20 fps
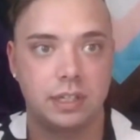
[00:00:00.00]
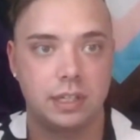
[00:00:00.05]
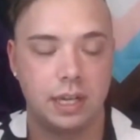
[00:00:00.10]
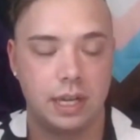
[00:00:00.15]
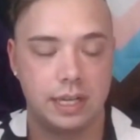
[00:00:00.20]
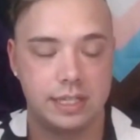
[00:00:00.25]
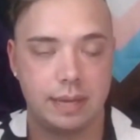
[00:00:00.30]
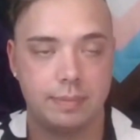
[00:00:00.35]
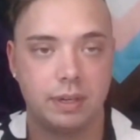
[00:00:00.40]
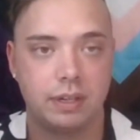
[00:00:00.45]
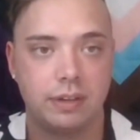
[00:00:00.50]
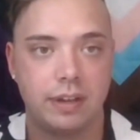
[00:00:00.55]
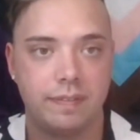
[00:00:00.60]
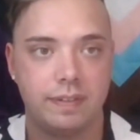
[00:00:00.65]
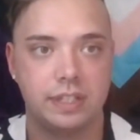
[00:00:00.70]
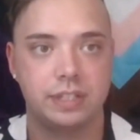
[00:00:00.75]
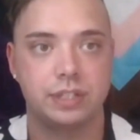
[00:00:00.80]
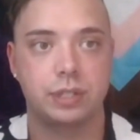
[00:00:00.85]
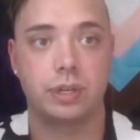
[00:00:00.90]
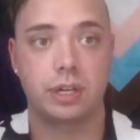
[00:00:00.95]

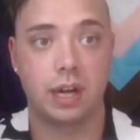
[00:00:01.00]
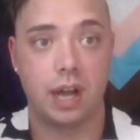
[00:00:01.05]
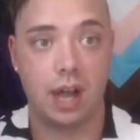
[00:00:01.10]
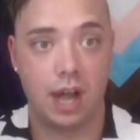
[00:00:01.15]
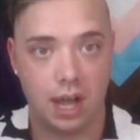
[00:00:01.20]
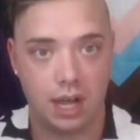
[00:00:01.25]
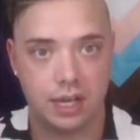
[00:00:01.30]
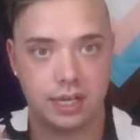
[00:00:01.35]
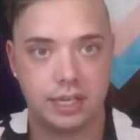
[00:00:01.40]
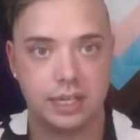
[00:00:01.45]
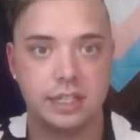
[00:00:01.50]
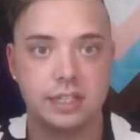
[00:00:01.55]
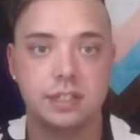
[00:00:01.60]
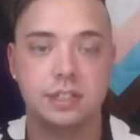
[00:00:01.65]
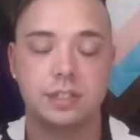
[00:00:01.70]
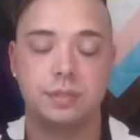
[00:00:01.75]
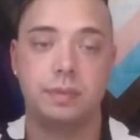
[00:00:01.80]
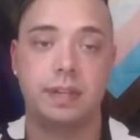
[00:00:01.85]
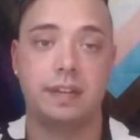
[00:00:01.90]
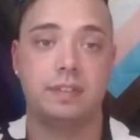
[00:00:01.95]
demographics or
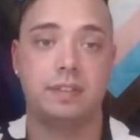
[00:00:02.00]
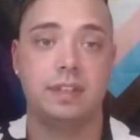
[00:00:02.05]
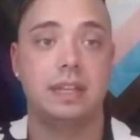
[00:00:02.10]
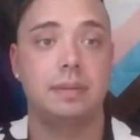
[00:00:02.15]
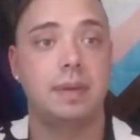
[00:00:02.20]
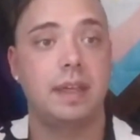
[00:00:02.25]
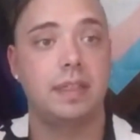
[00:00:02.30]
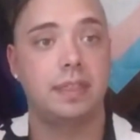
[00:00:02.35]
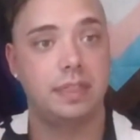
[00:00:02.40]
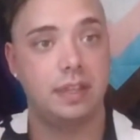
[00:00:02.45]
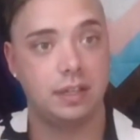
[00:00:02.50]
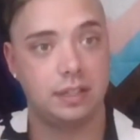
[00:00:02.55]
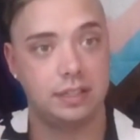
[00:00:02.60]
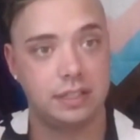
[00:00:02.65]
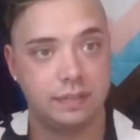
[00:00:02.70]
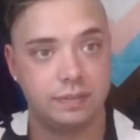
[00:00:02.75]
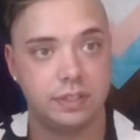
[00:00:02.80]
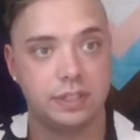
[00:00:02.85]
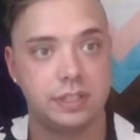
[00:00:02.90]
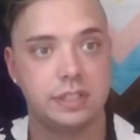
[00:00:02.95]
audience. We have to think about their
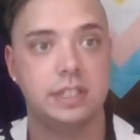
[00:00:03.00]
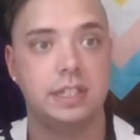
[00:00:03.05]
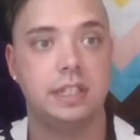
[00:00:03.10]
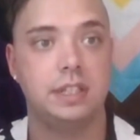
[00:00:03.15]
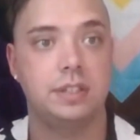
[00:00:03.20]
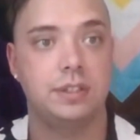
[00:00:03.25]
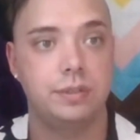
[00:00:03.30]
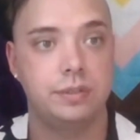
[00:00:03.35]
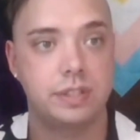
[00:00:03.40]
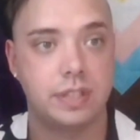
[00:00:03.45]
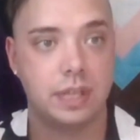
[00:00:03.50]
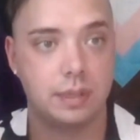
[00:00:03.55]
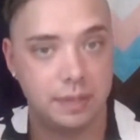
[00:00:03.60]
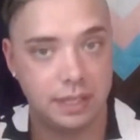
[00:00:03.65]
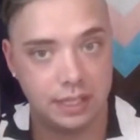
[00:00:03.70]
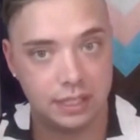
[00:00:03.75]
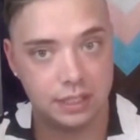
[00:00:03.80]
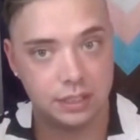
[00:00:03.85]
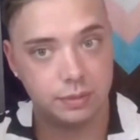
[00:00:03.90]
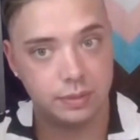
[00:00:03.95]
diversity and who's
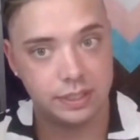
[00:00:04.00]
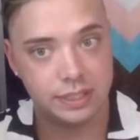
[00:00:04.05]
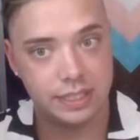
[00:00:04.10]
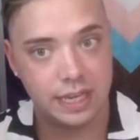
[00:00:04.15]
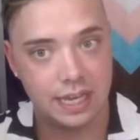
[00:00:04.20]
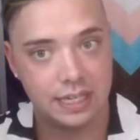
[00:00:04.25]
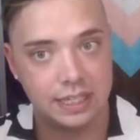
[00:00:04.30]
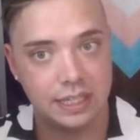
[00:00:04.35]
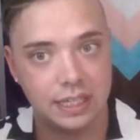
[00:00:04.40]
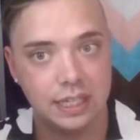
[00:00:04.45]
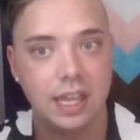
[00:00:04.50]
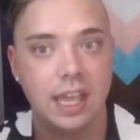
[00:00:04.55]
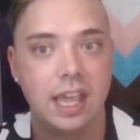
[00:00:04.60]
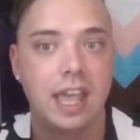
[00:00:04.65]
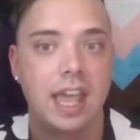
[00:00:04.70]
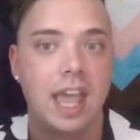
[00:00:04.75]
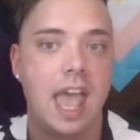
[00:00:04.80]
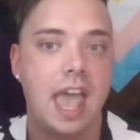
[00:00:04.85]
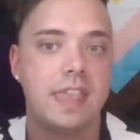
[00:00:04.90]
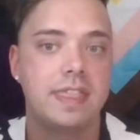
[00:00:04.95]
coming into attending.
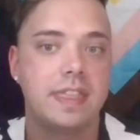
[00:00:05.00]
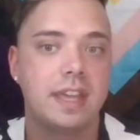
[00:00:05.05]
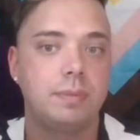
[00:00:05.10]
And then